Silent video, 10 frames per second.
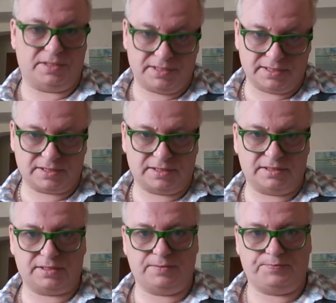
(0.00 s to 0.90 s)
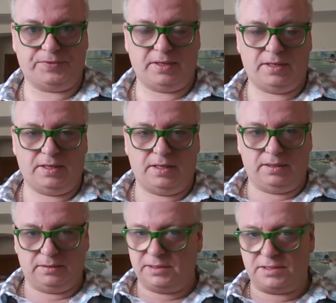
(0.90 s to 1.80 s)
distance.
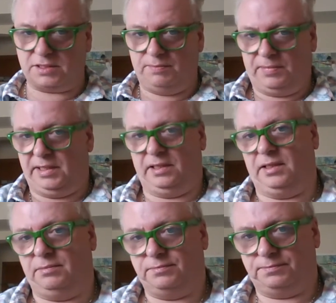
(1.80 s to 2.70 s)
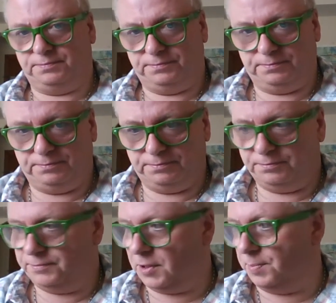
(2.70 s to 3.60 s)
This is completely
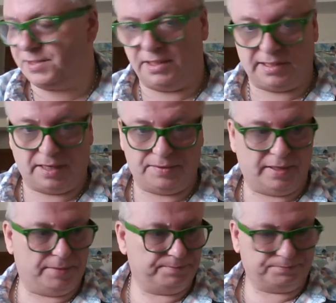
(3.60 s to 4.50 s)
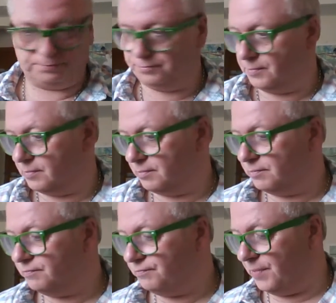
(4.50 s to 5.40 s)
upside down now.
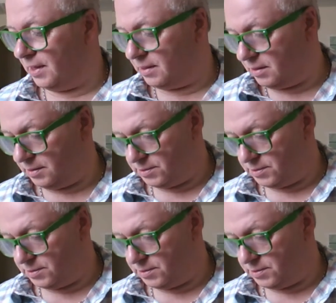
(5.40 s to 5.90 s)
And I'd like